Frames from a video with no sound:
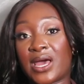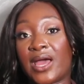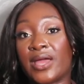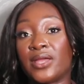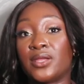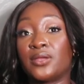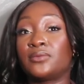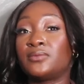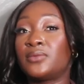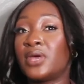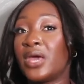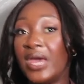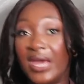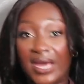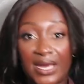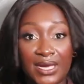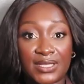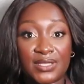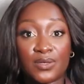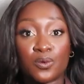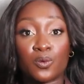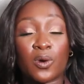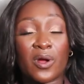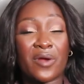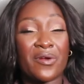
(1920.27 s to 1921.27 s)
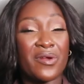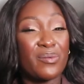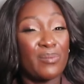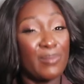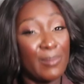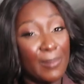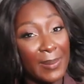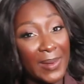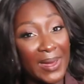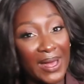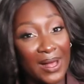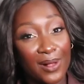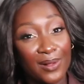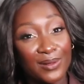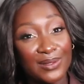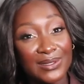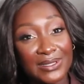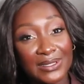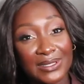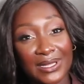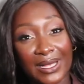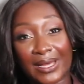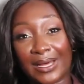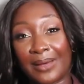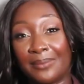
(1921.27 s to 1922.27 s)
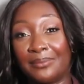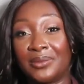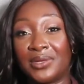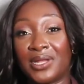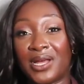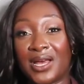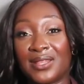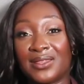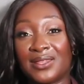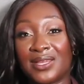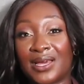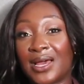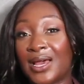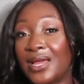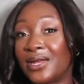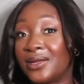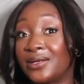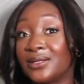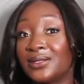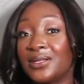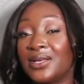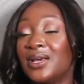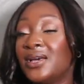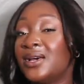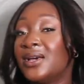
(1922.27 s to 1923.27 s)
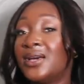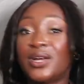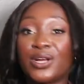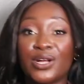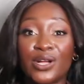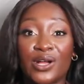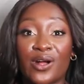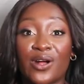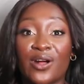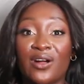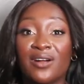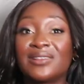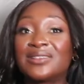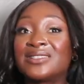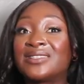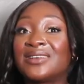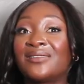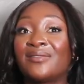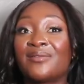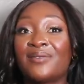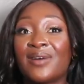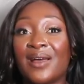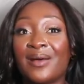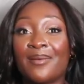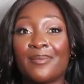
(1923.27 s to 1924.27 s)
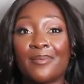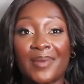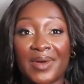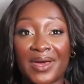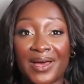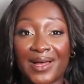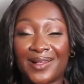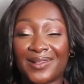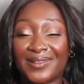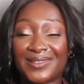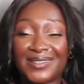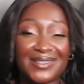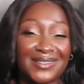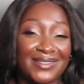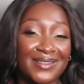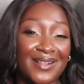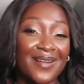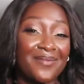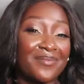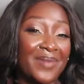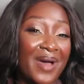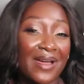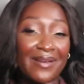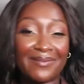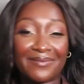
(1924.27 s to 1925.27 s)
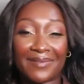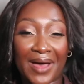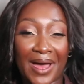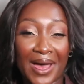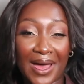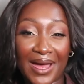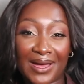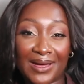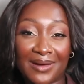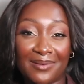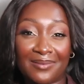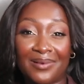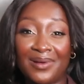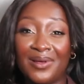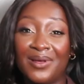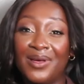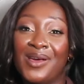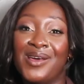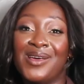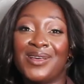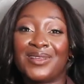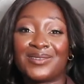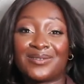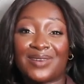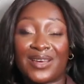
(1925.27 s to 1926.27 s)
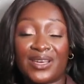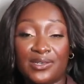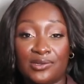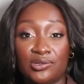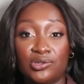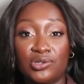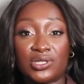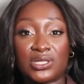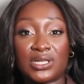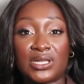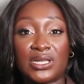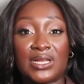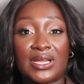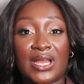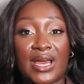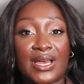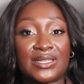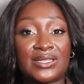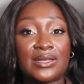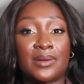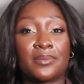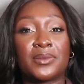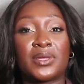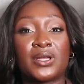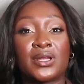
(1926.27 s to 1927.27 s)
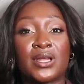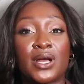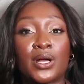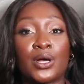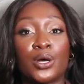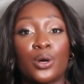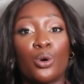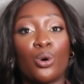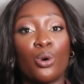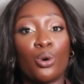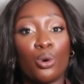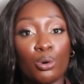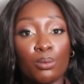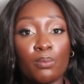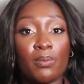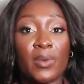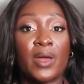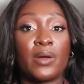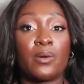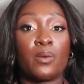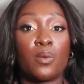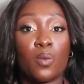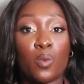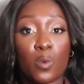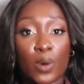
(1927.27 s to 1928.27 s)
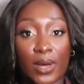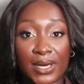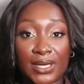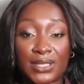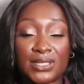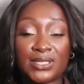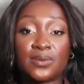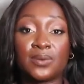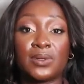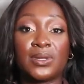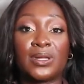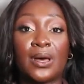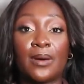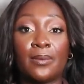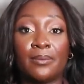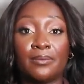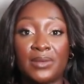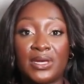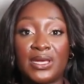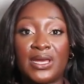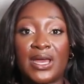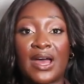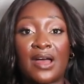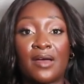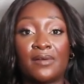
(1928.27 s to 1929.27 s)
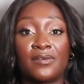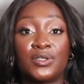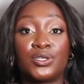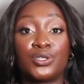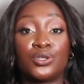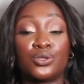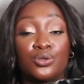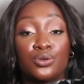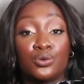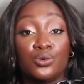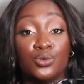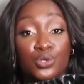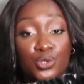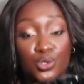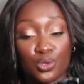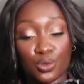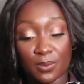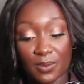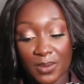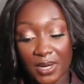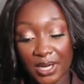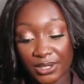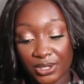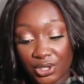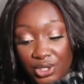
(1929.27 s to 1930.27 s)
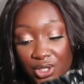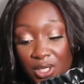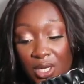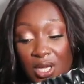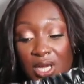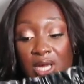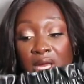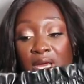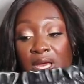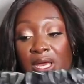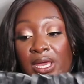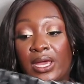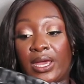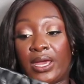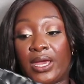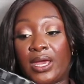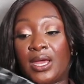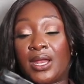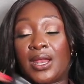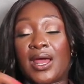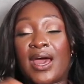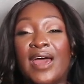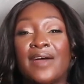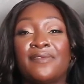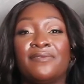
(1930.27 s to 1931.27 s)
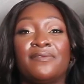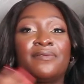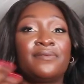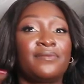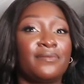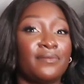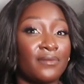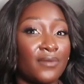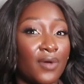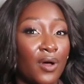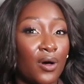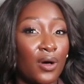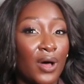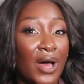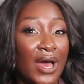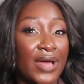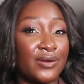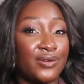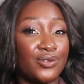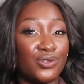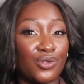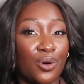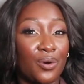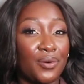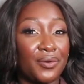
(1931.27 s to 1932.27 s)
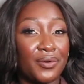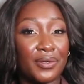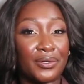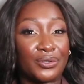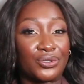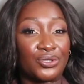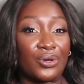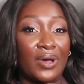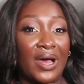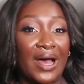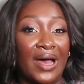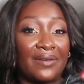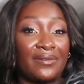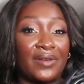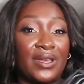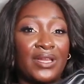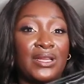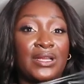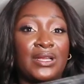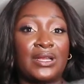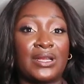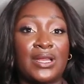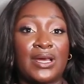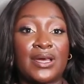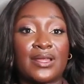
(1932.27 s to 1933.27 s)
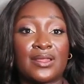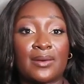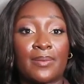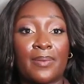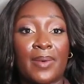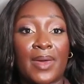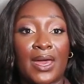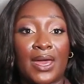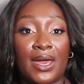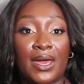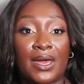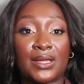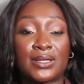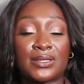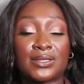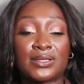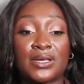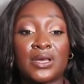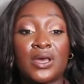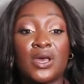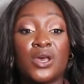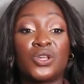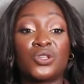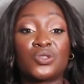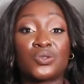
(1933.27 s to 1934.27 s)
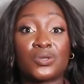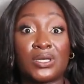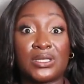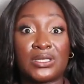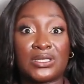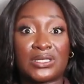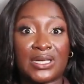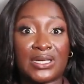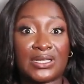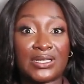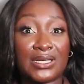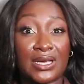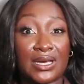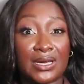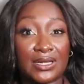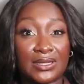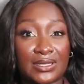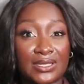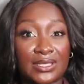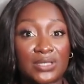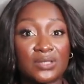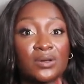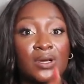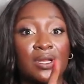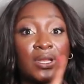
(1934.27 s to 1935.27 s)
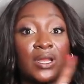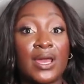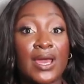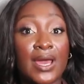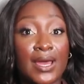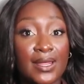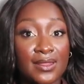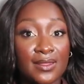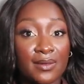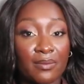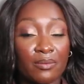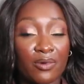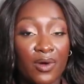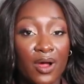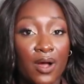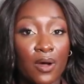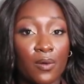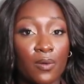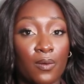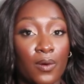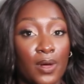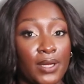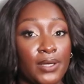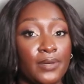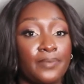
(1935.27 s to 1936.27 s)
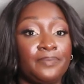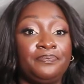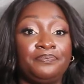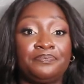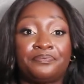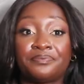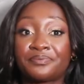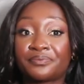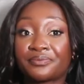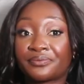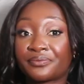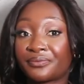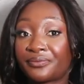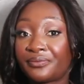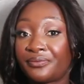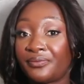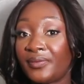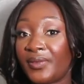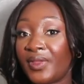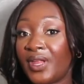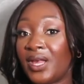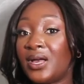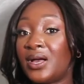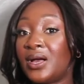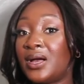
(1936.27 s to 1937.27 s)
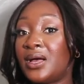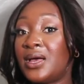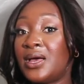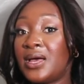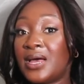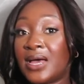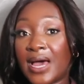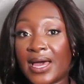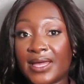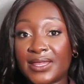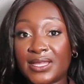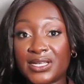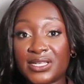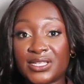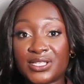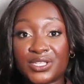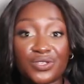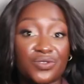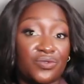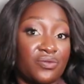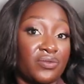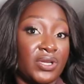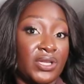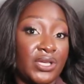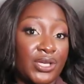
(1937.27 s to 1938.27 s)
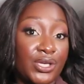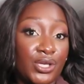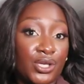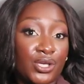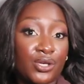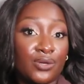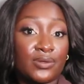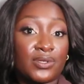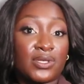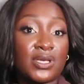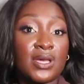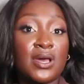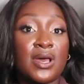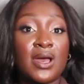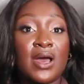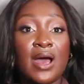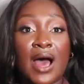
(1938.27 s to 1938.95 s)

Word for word: i hate wearing belts like i'm not the kind of girl to wear belts it's not my vibe so i usually like something that can hold my waist without me having to do too much and i've I don't also have any leather pants so I decided to get this one and the brown one I think this is really cute.